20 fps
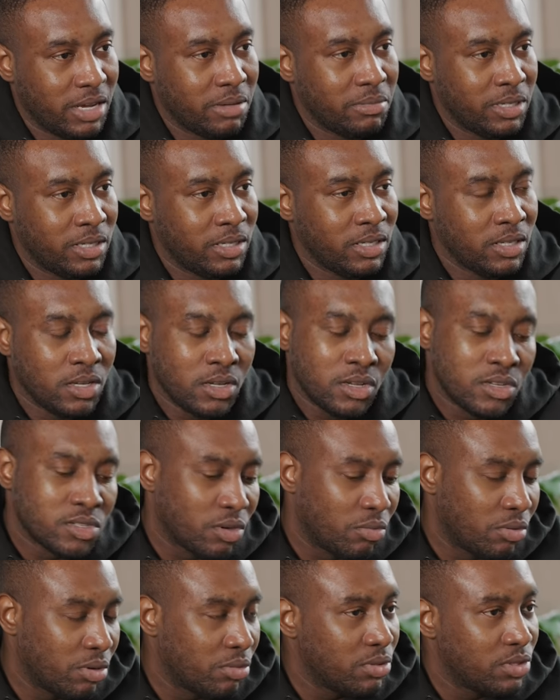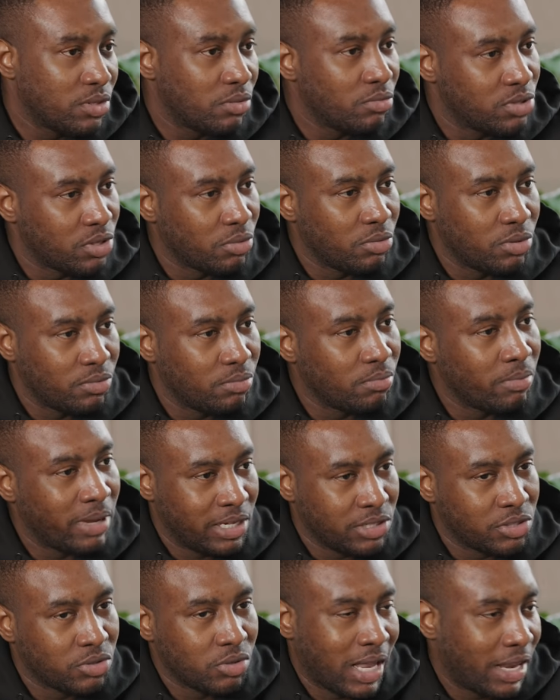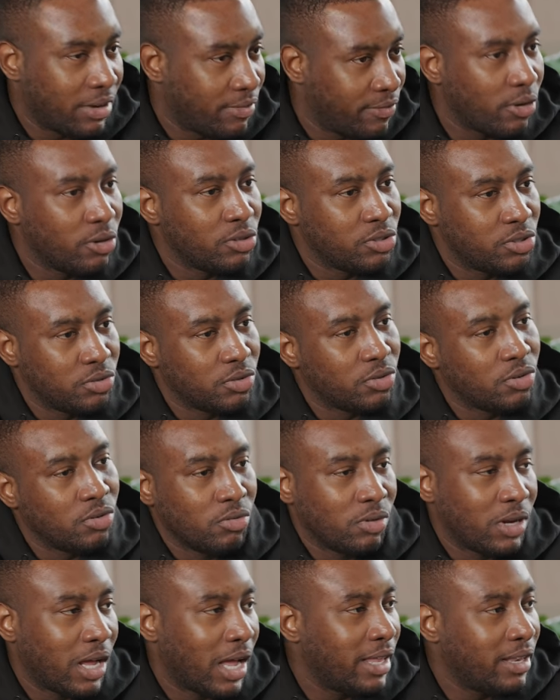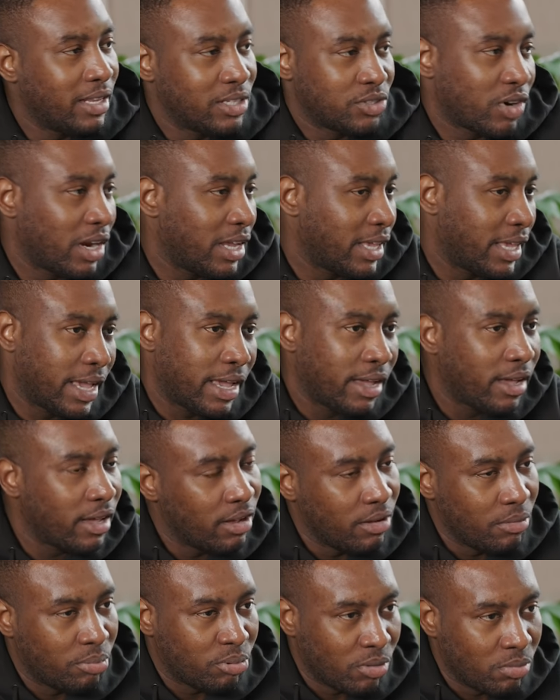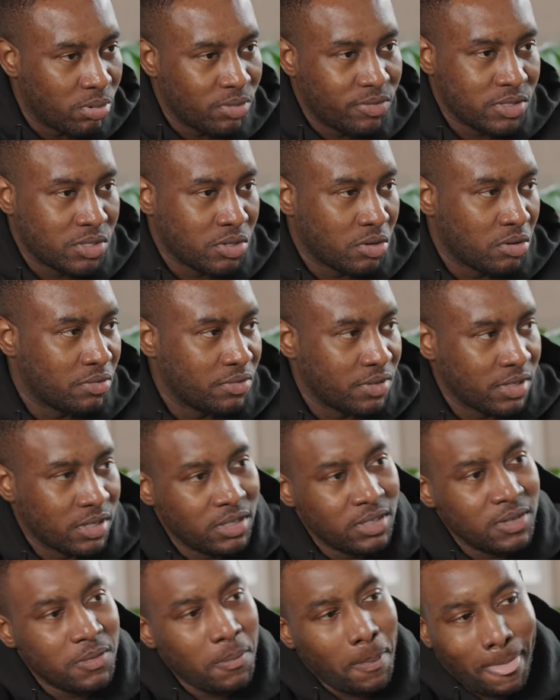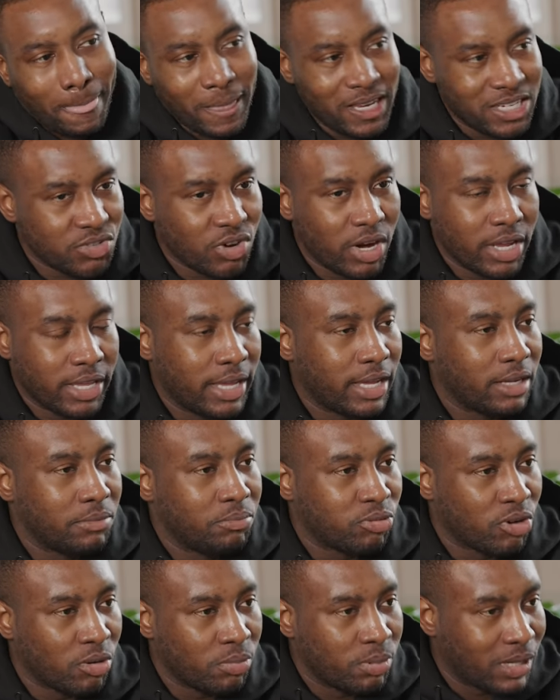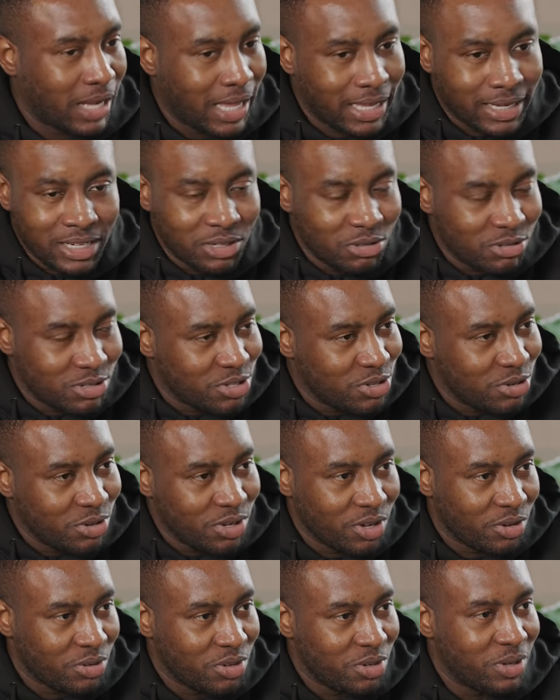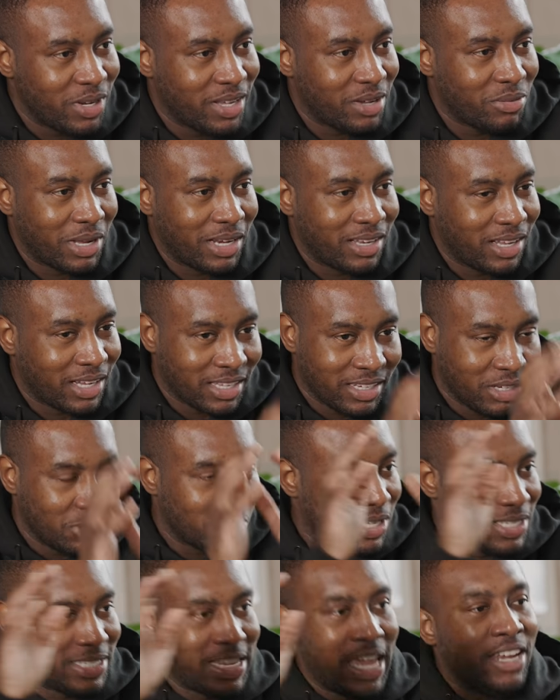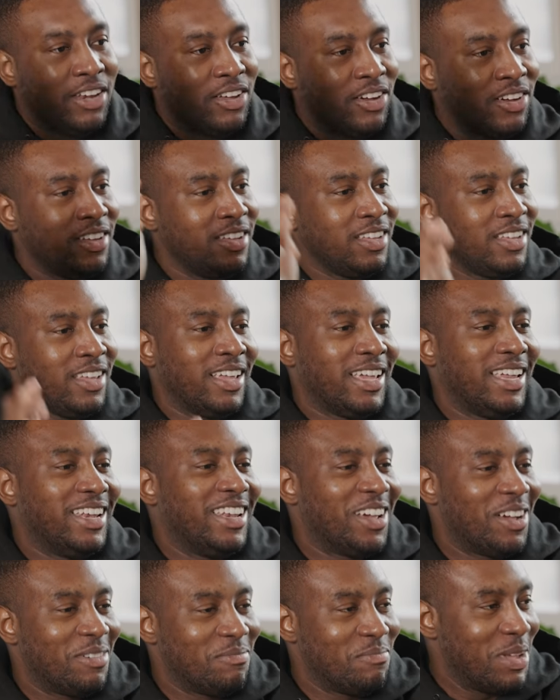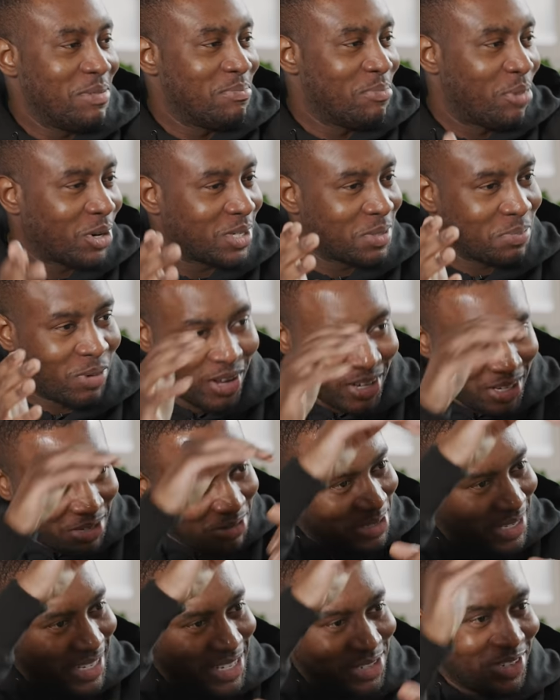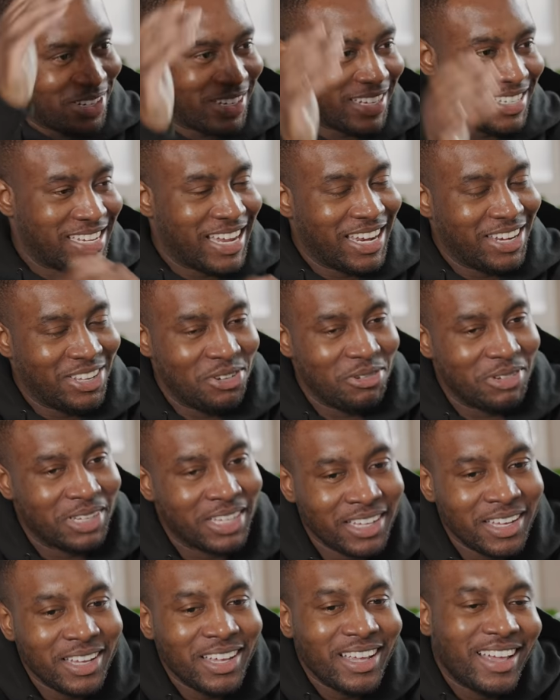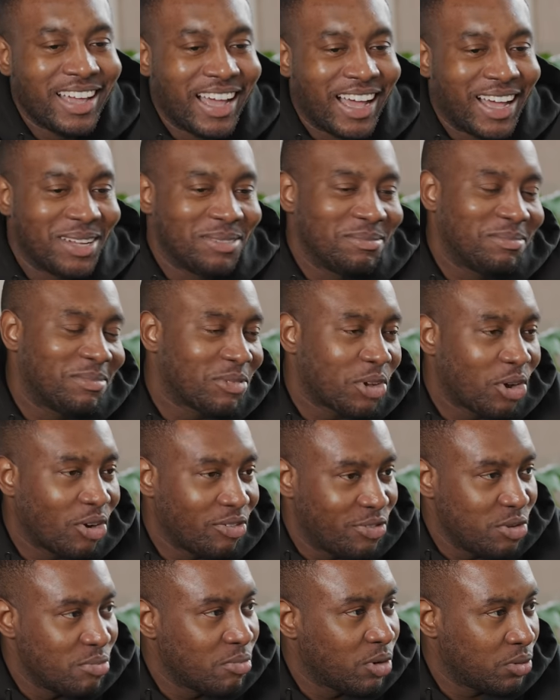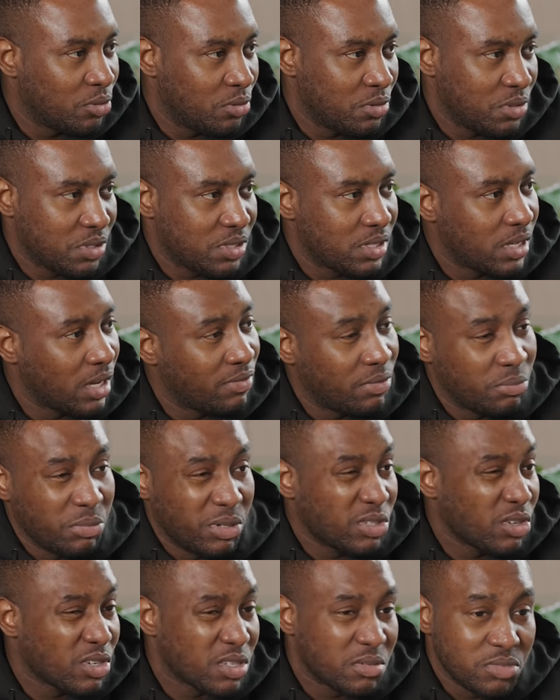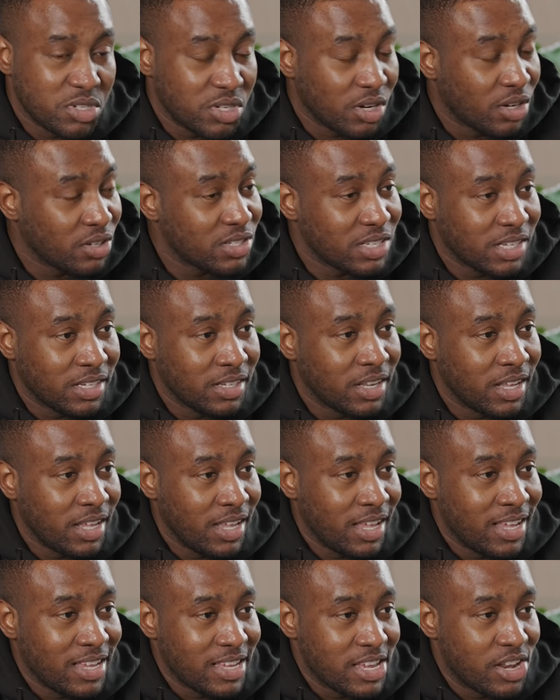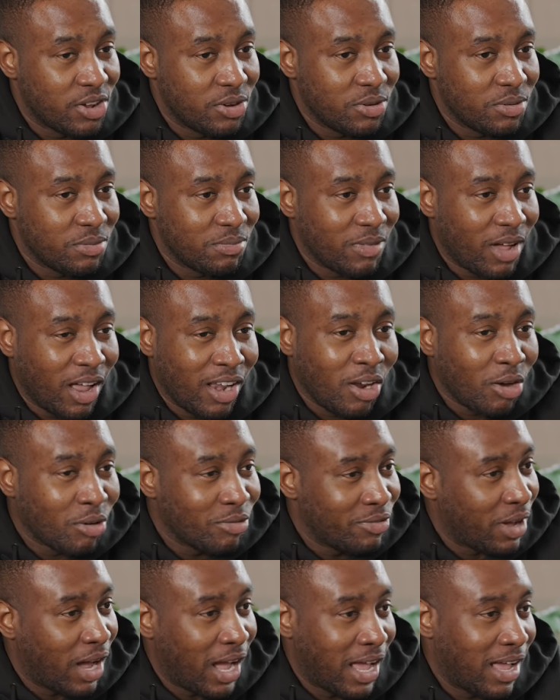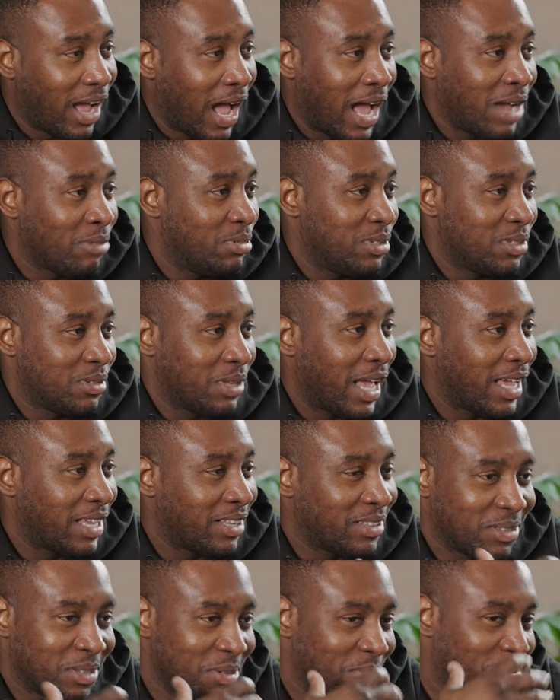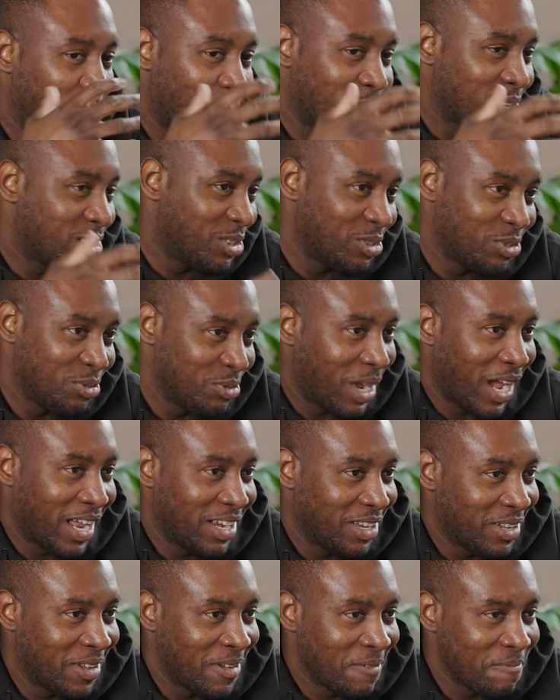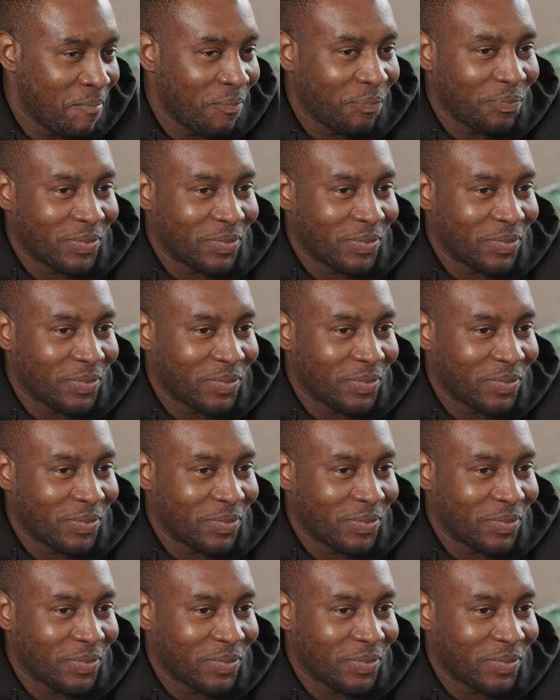Do you get me? Gotcha. So we were so we were making sure, like, the photo shoot, cool, like, let's try and get a proper photographer. Let's try and get a proper, like, little studio unit. We had like a little container in um in Box Park. It was literally a container unit. Um, got a few models and stuff, and we just got some shots. And you know, a lot of, I, I was like the person who kind of